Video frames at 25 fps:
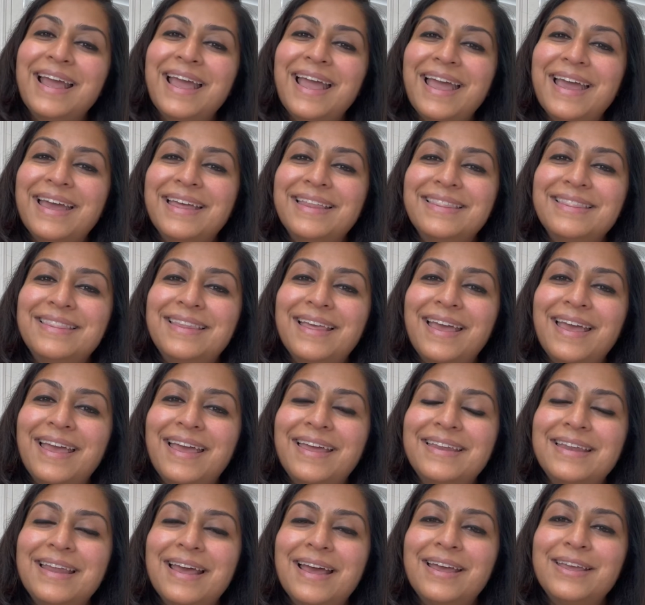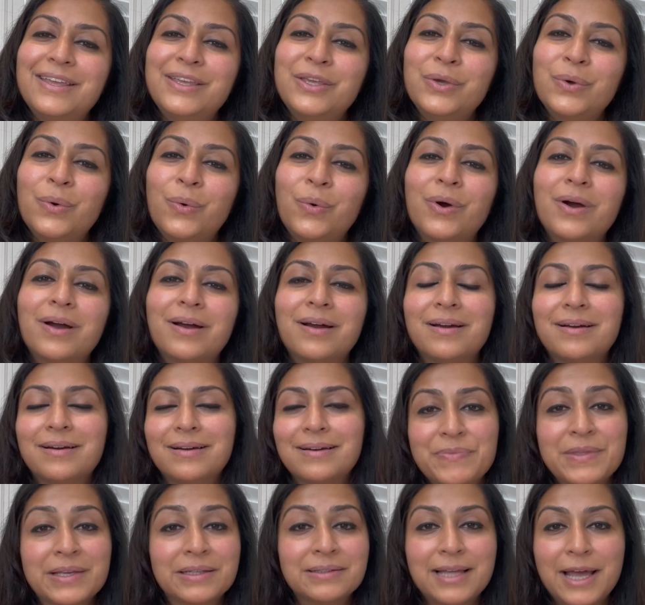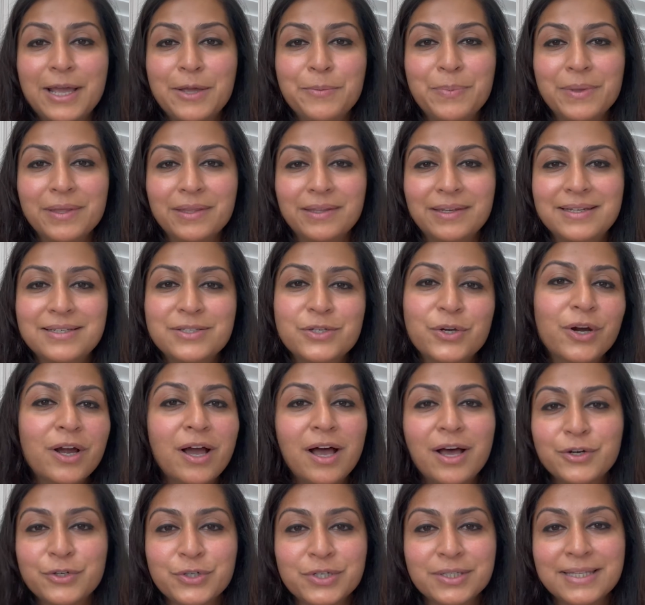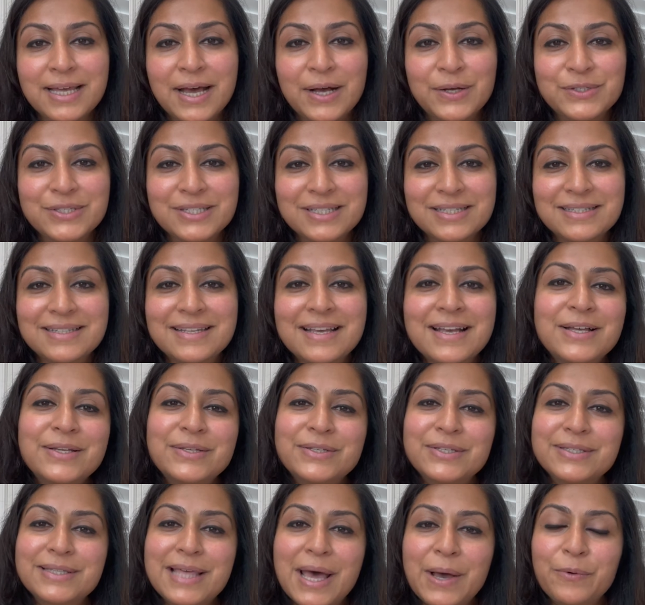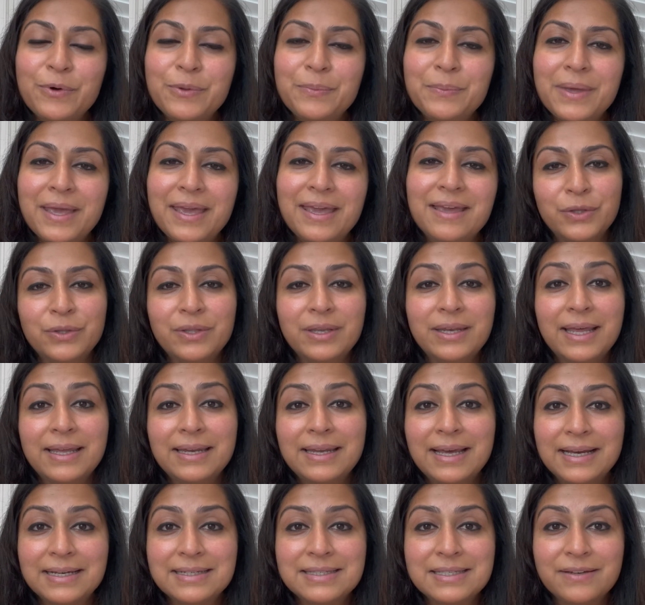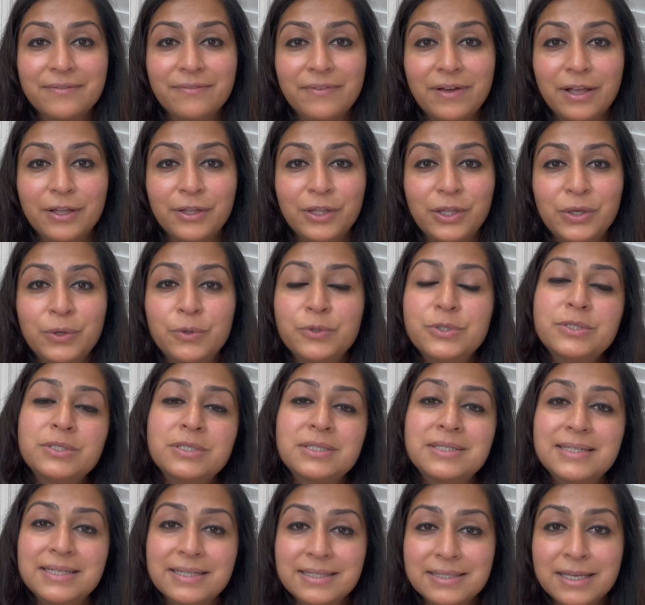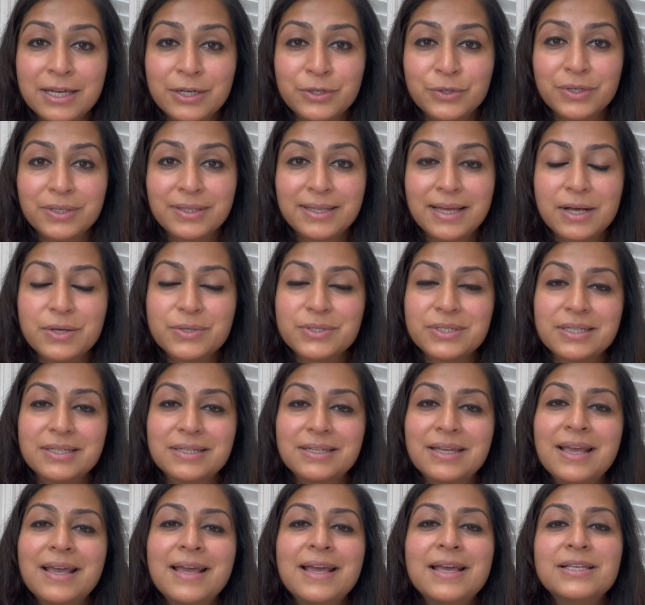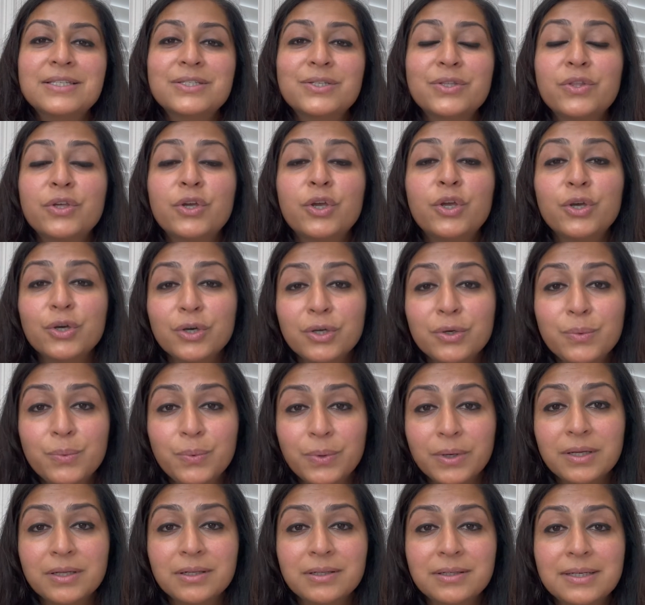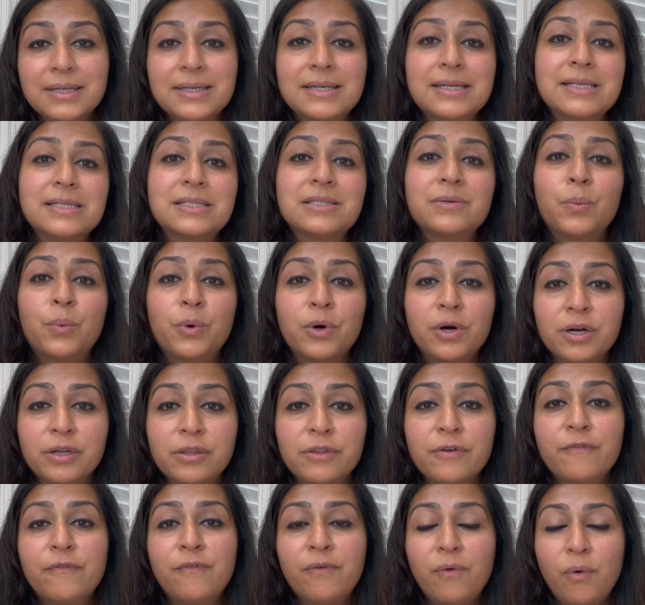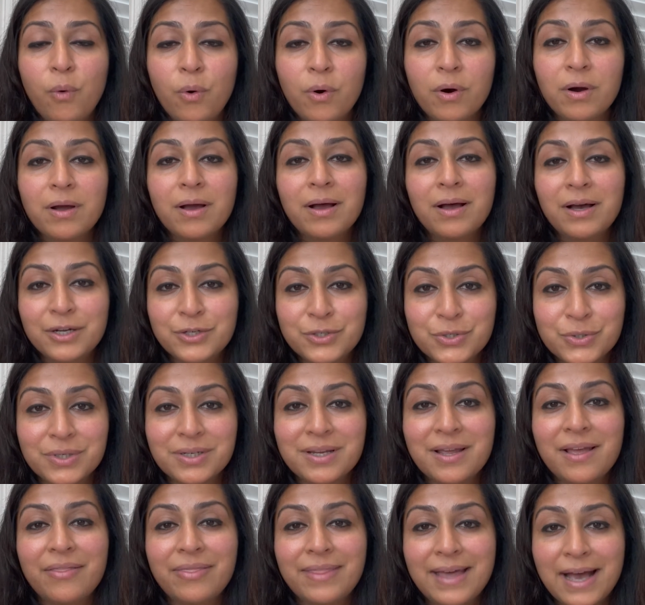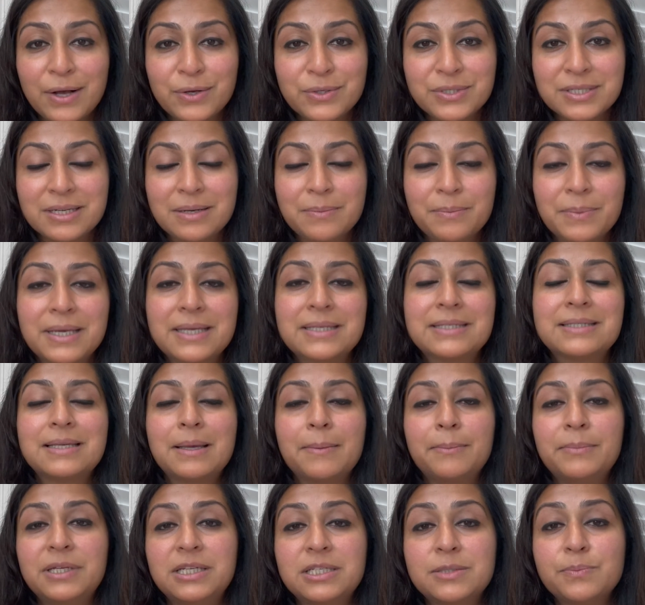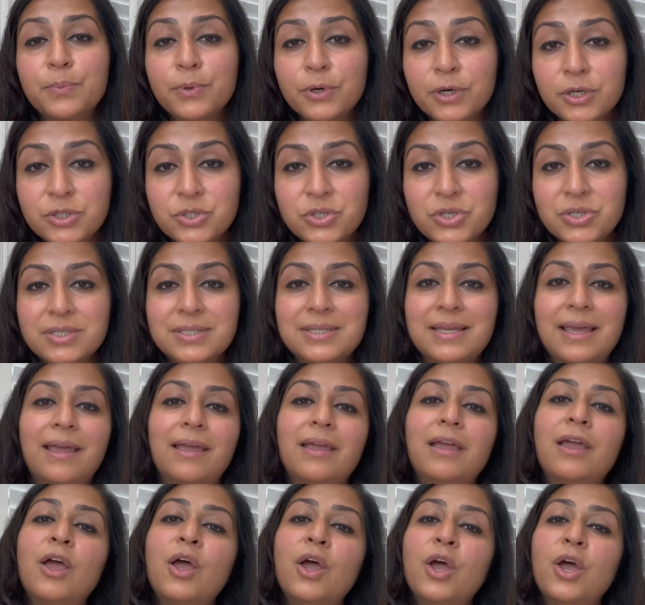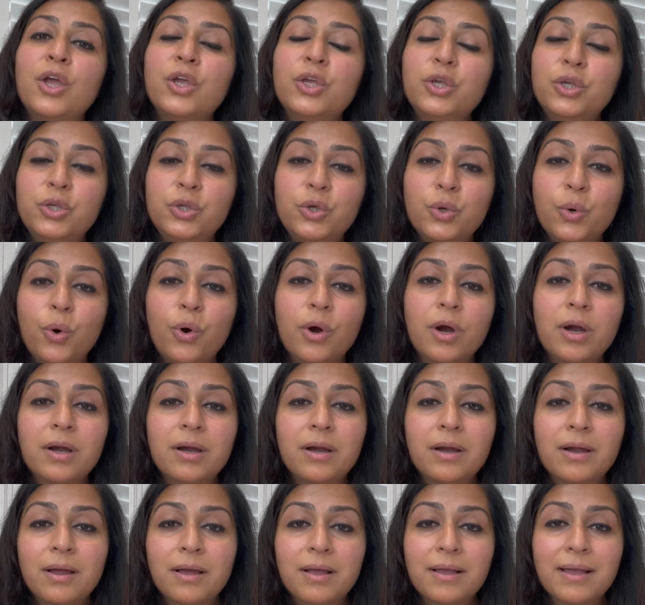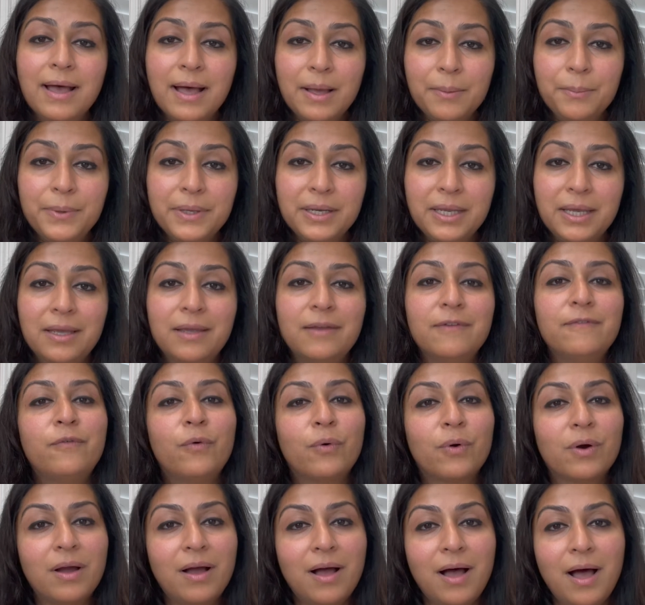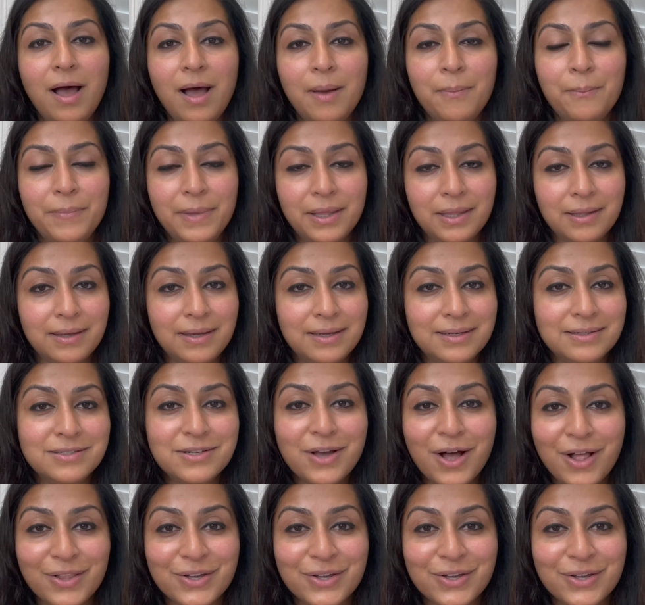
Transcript: And then your liabilities are 100,000. So that would make the net asset value 600,000. So the goodwill is worth 400,000 because somebody's purchasing your company for $1 million.